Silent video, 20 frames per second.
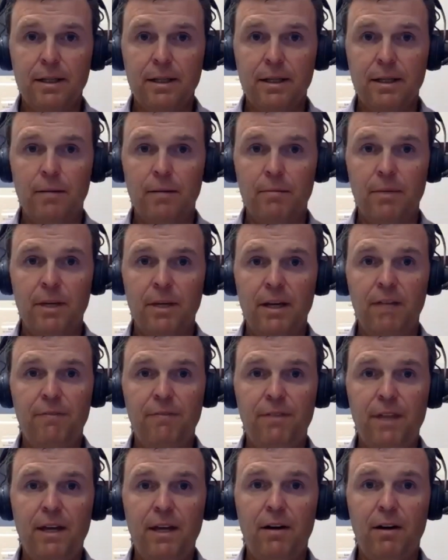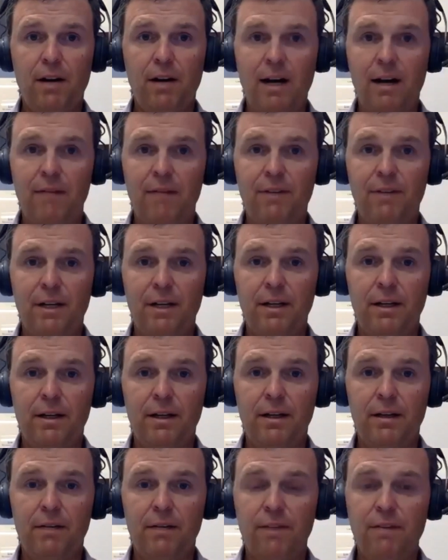Um, if they are having,
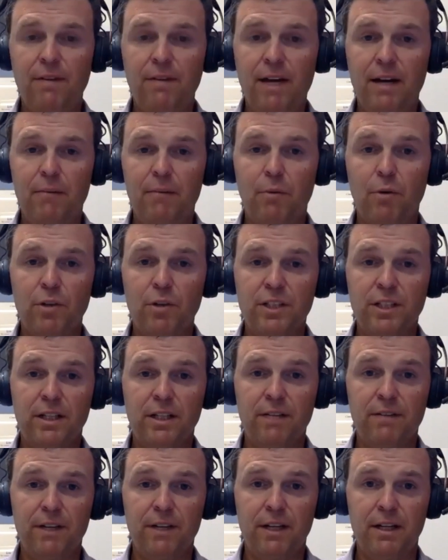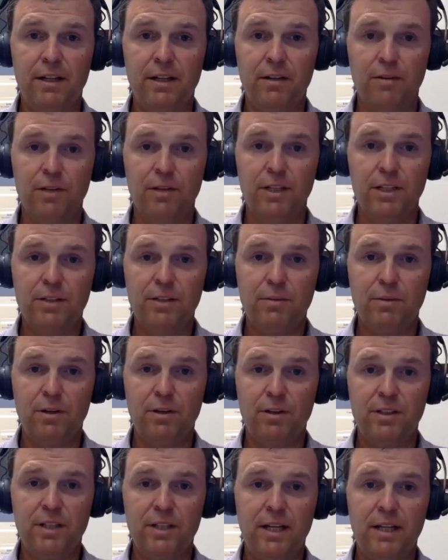if they've had a more significant illness where
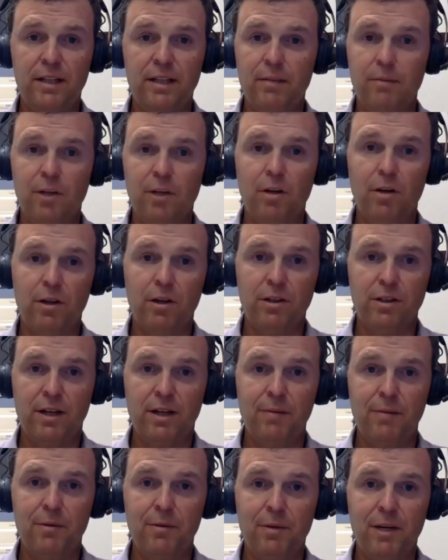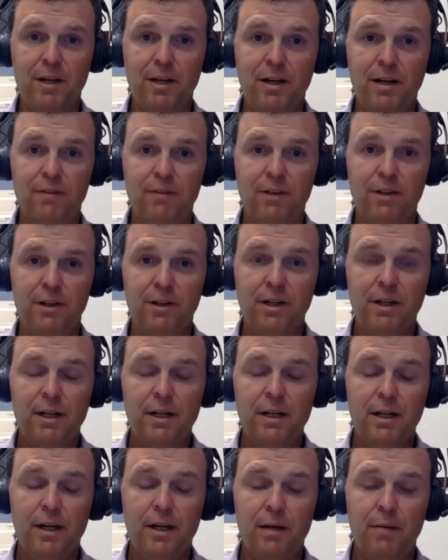it's taken them a longer time to recover,
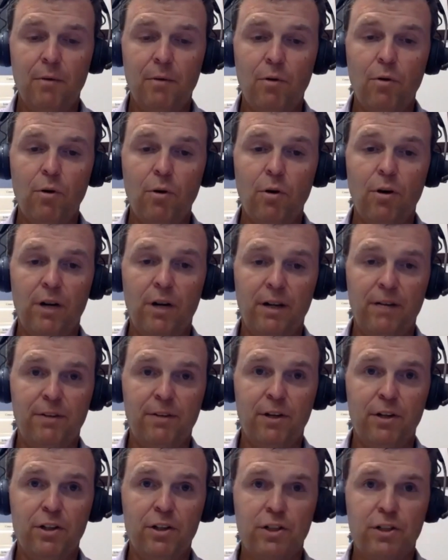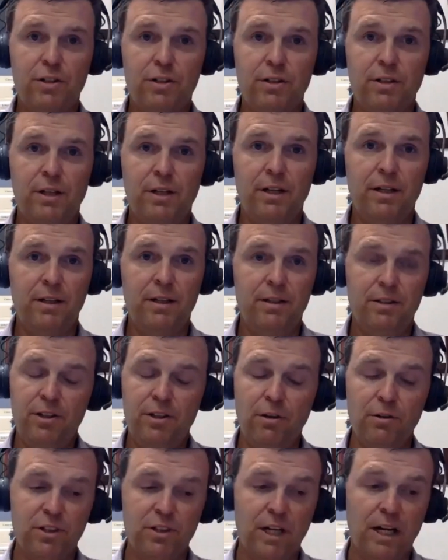um, or if they're sh- they
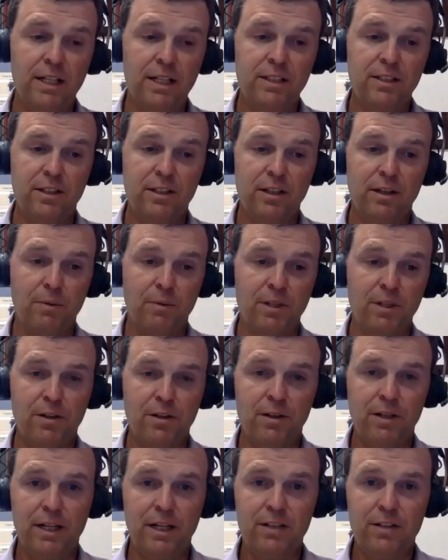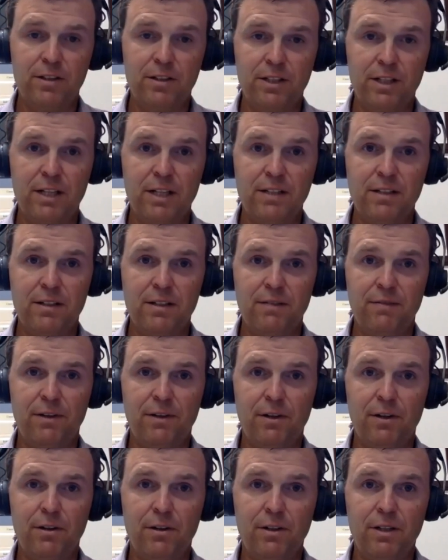show signs in their return to exercise of
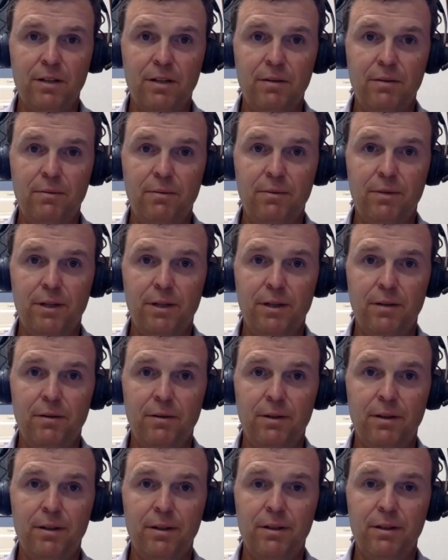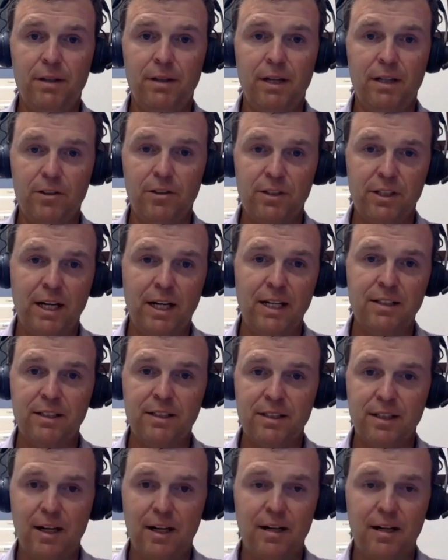difficulty, you know, and exercise
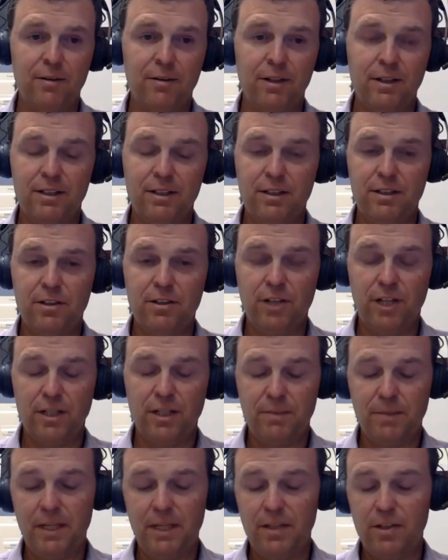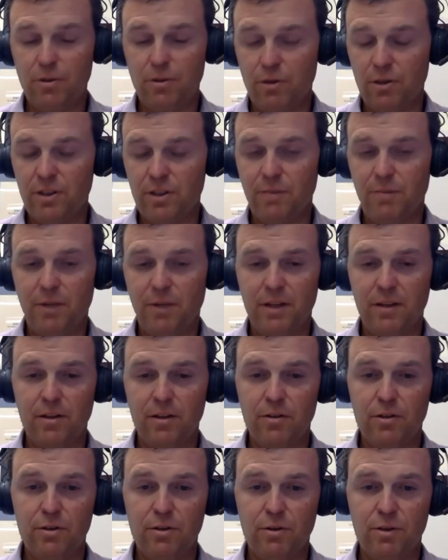intolerance and chest pain, shortness of breath,
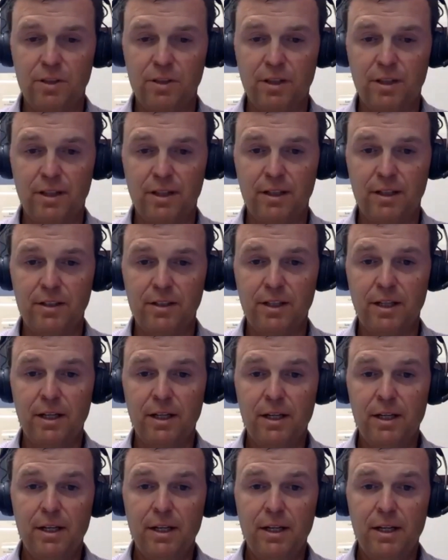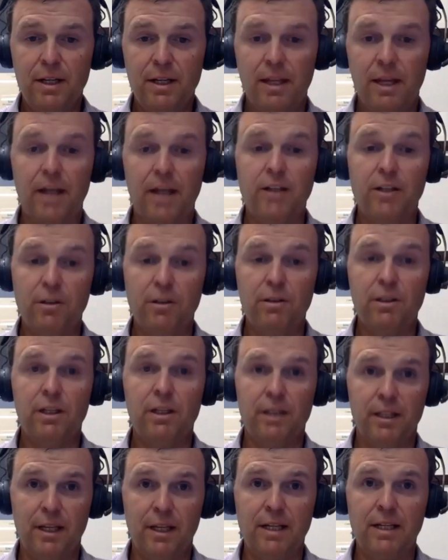those sorts of things, then I do
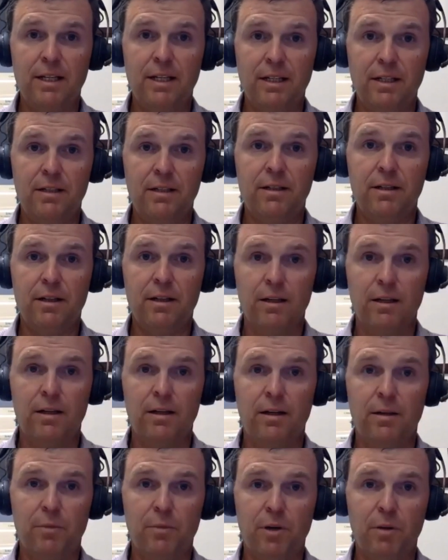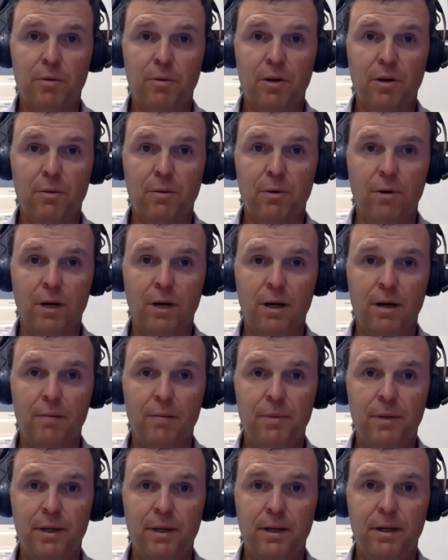think that they need uh, an appropriate
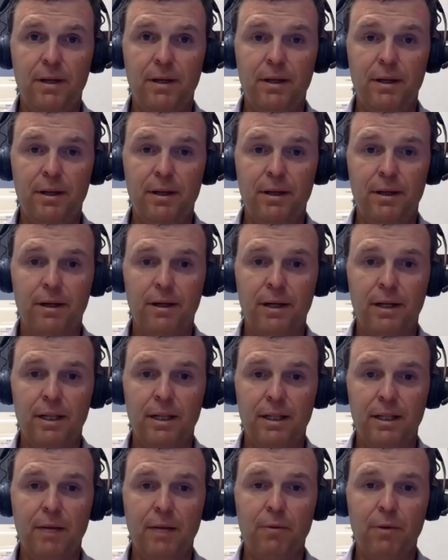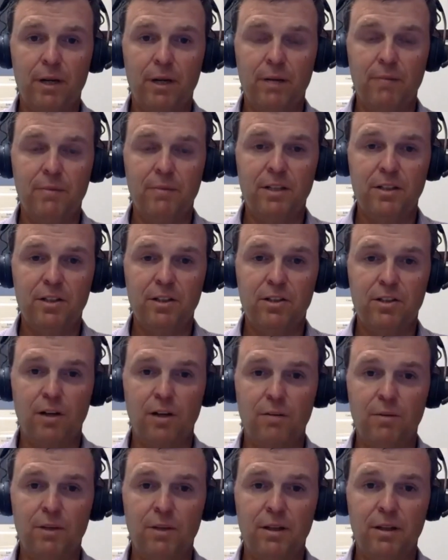workup, and uh, I think that workup needs to
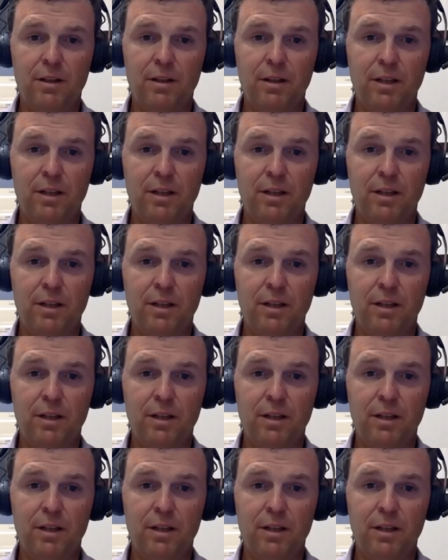start with at